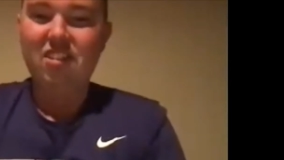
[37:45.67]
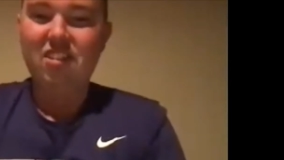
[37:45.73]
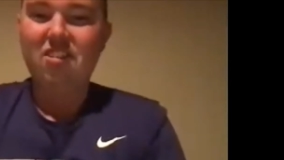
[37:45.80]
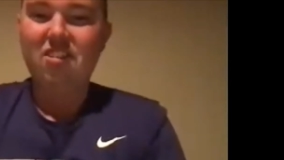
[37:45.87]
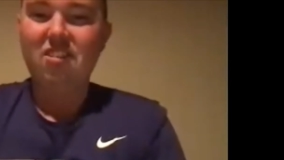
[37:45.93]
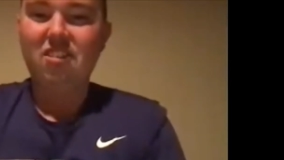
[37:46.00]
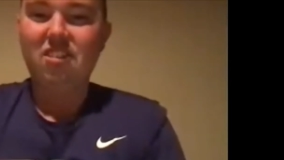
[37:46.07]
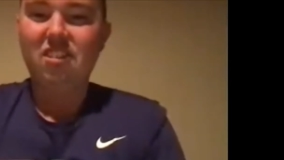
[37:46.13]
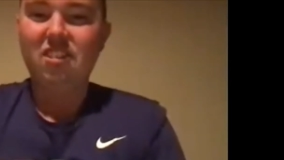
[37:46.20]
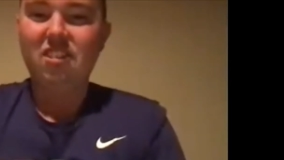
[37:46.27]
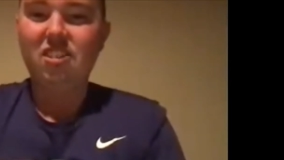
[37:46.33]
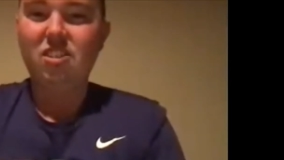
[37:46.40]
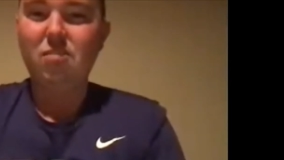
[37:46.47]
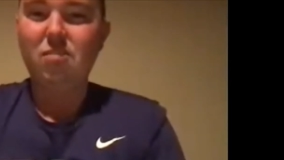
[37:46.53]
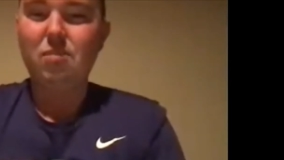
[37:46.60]
I mean,
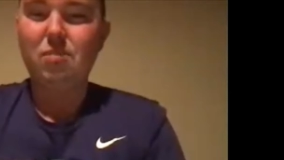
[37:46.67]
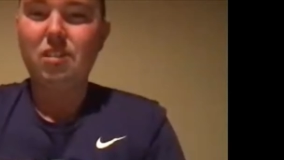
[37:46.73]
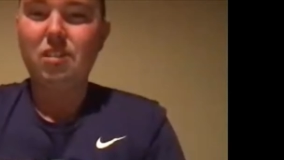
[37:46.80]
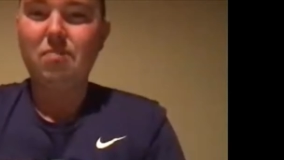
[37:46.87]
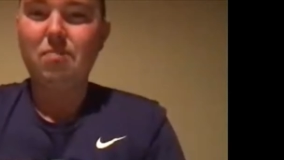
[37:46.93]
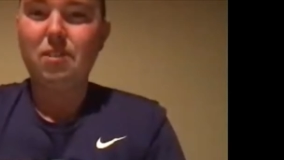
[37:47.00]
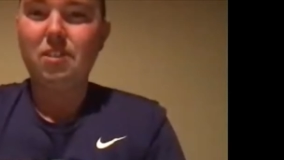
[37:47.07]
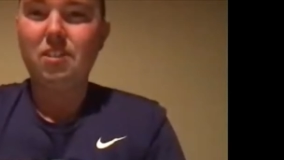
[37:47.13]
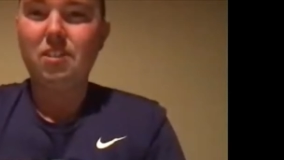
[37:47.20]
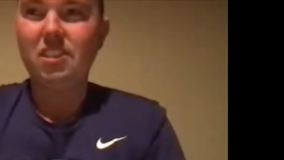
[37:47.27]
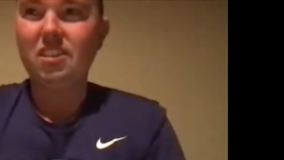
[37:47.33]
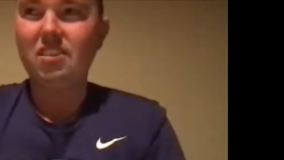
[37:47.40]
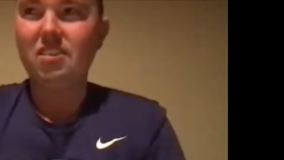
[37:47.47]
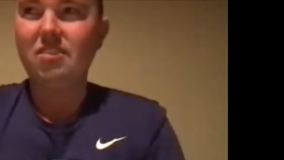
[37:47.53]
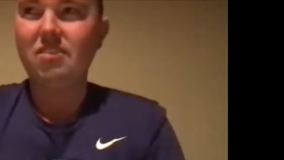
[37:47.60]
if you're a girl,
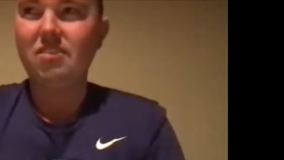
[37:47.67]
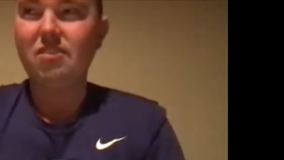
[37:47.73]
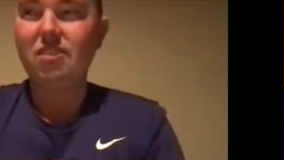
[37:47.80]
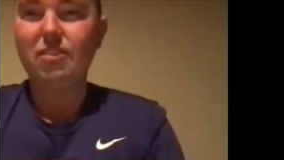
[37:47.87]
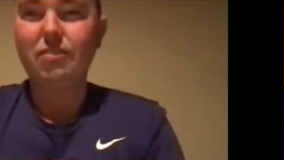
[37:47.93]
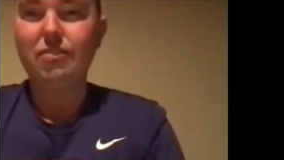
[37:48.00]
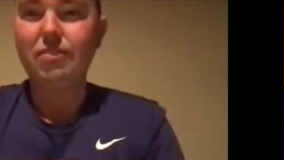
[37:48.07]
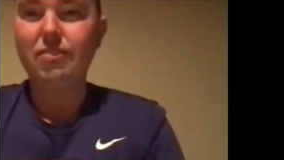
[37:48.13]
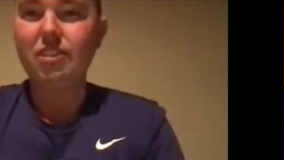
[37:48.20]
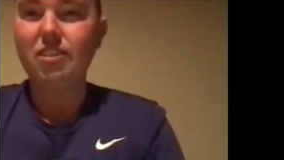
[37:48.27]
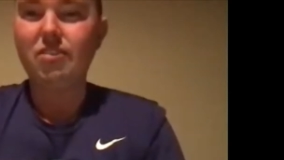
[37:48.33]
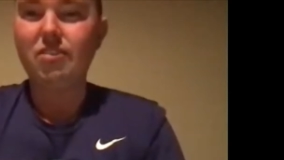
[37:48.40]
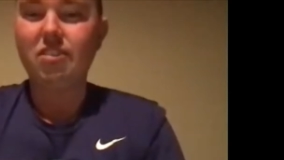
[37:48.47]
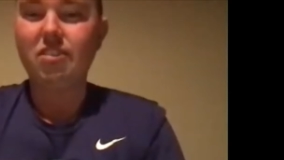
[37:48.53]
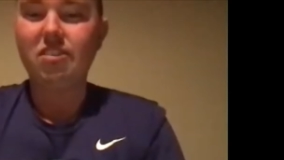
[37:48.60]
you should be
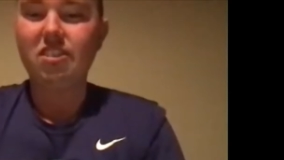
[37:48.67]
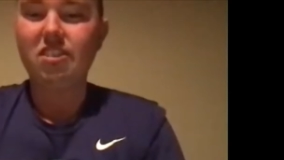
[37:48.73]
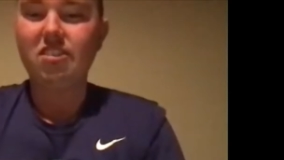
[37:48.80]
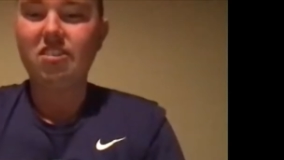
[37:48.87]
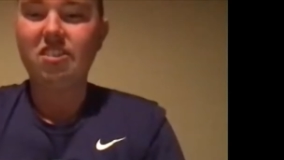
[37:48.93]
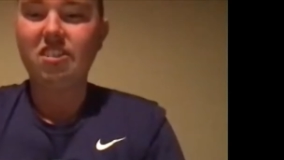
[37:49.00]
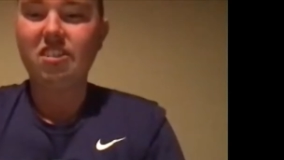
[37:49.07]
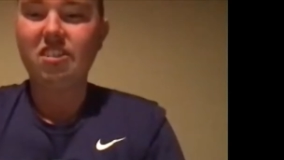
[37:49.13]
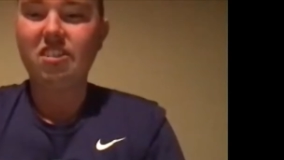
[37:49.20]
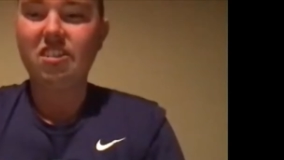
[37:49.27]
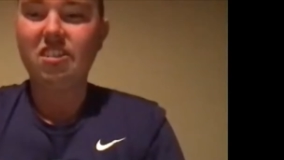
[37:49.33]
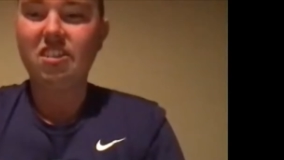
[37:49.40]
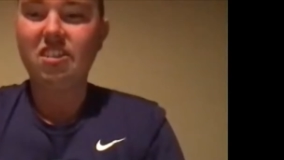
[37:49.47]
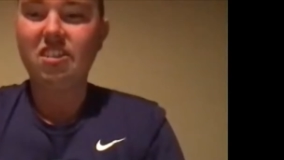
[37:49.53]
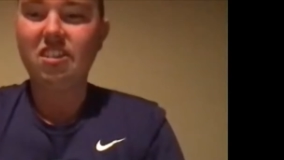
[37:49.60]
pushing 150 to
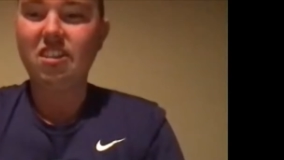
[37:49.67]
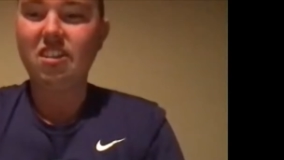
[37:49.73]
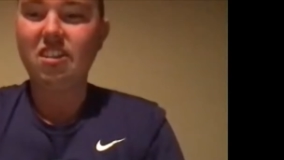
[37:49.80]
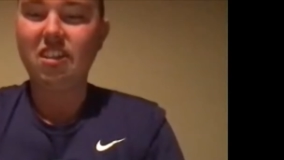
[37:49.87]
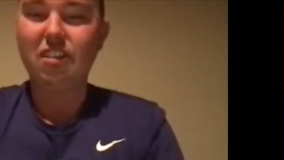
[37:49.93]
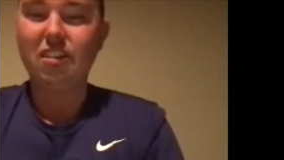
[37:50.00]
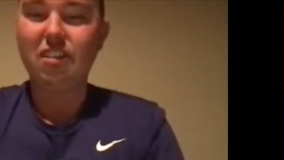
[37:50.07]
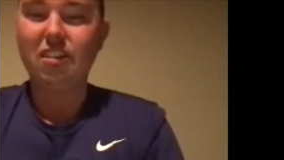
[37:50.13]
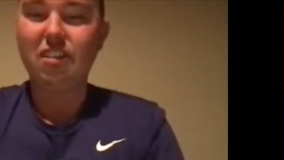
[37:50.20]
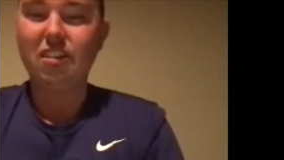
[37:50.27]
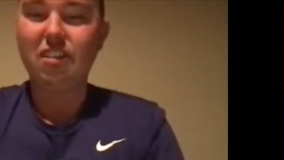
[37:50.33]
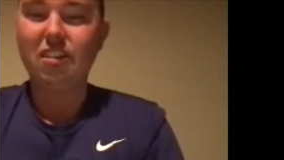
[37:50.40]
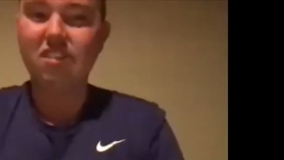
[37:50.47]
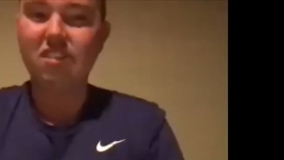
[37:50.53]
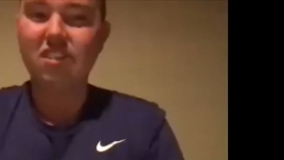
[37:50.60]
160.
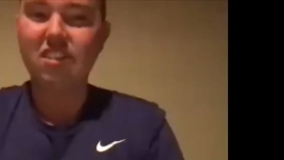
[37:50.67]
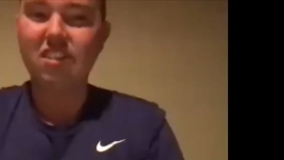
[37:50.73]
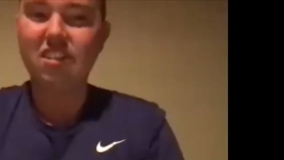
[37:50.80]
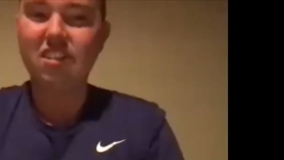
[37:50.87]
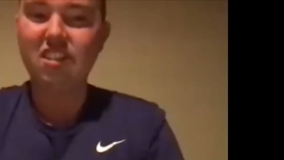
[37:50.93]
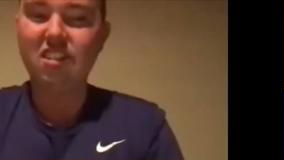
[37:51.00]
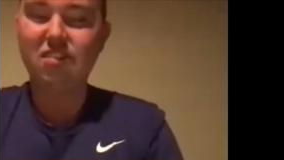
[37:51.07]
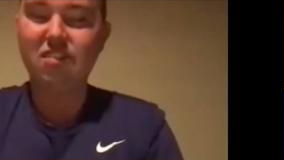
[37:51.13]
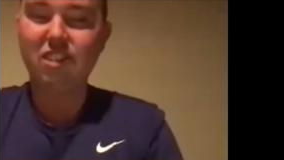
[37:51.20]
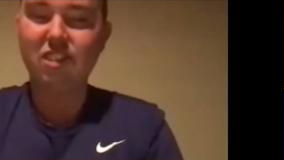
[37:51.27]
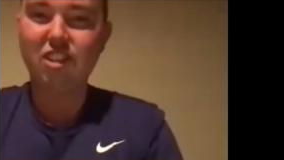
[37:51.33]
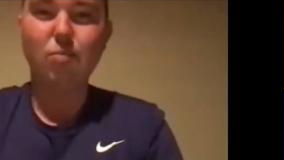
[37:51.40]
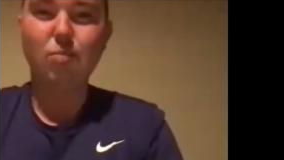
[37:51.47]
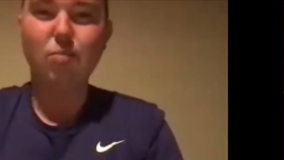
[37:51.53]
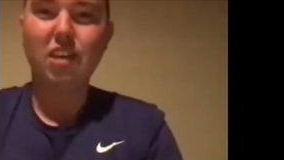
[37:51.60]
Like
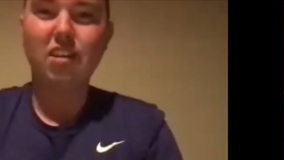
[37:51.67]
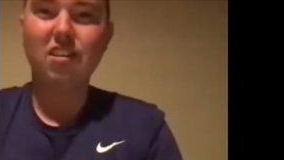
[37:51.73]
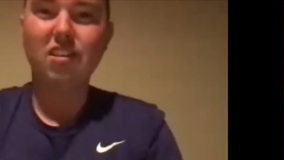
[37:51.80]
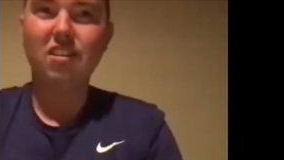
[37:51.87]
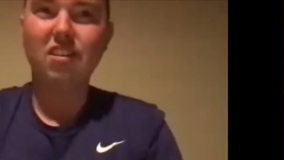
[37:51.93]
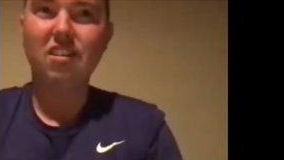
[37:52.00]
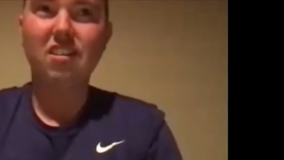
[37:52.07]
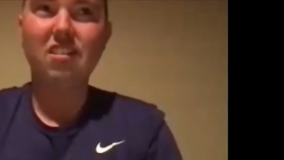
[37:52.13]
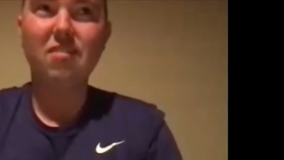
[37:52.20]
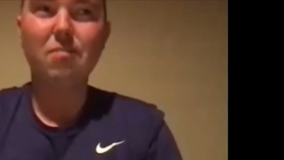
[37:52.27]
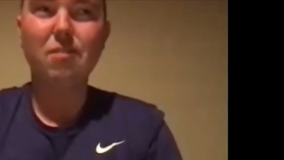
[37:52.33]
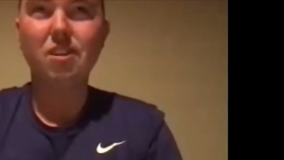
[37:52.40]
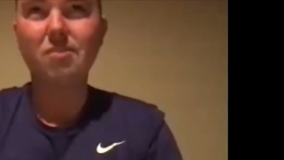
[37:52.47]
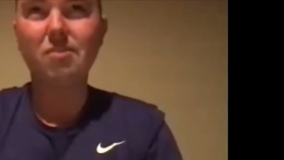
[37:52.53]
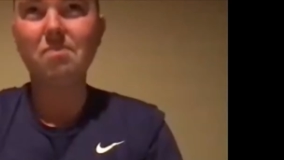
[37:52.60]
physically, it's
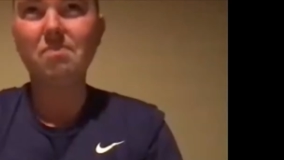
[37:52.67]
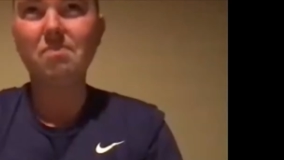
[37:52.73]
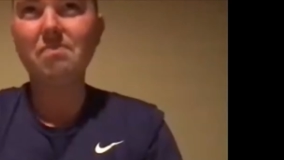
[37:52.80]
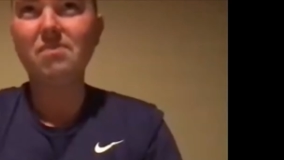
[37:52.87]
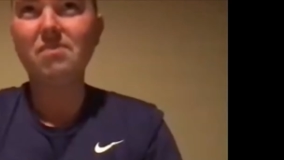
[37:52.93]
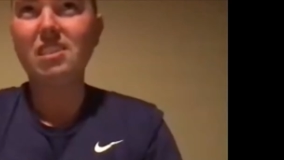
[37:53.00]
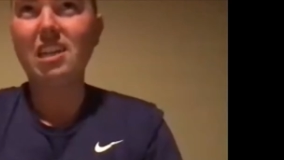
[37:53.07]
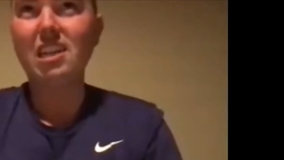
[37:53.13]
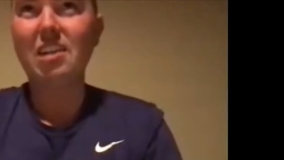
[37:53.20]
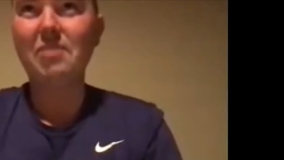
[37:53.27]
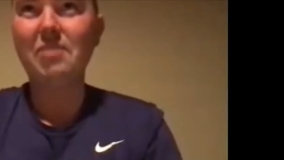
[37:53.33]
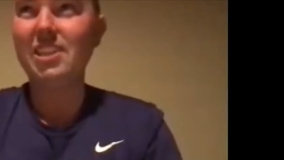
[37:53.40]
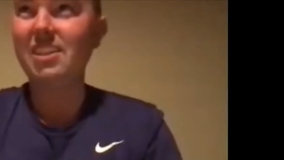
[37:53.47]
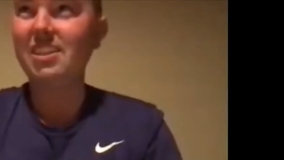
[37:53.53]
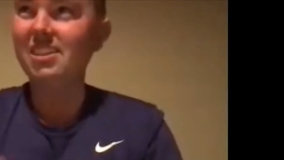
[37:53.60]
very demanding,
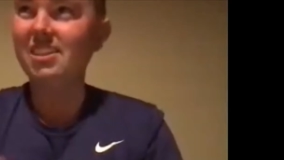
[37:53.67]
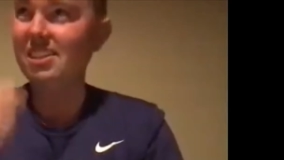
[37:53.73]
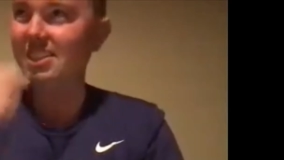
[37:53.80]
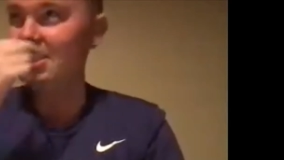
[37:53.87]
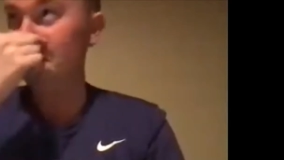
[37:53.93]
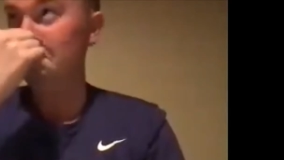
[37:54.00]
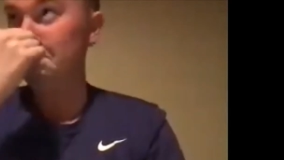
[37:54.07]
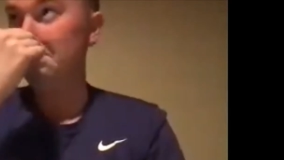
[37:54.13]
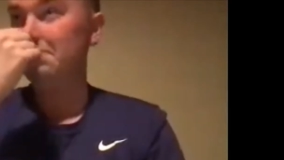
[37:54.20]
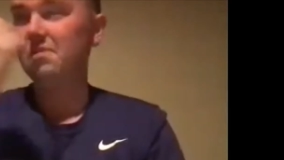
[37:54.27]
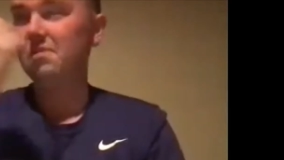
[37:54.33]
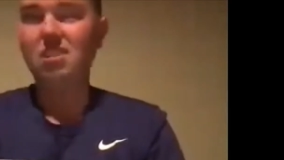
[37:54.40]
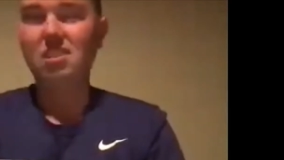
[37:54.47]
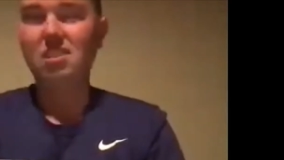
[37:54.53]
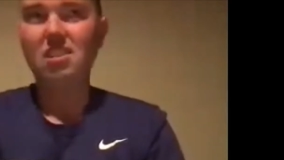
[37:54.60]
but I
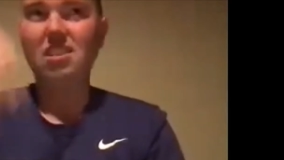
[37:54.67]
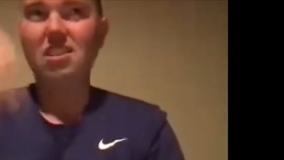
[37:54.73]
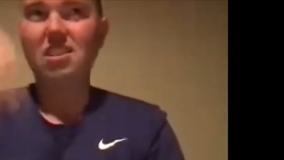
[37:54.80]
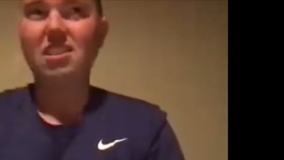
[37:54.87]
mean,